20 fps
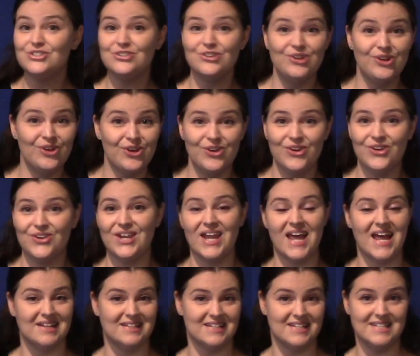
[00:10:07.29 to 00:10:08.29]
to learn
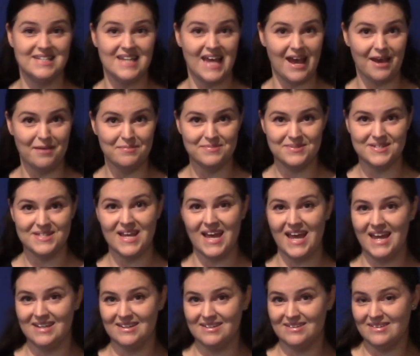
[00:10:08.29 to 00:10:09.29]
and adapt
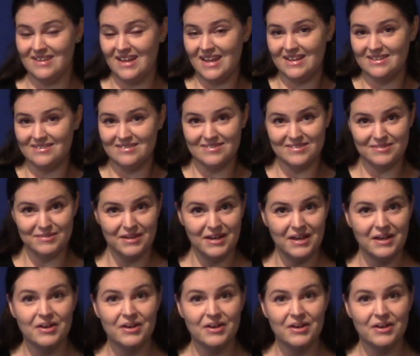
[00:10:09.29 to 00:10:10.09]
and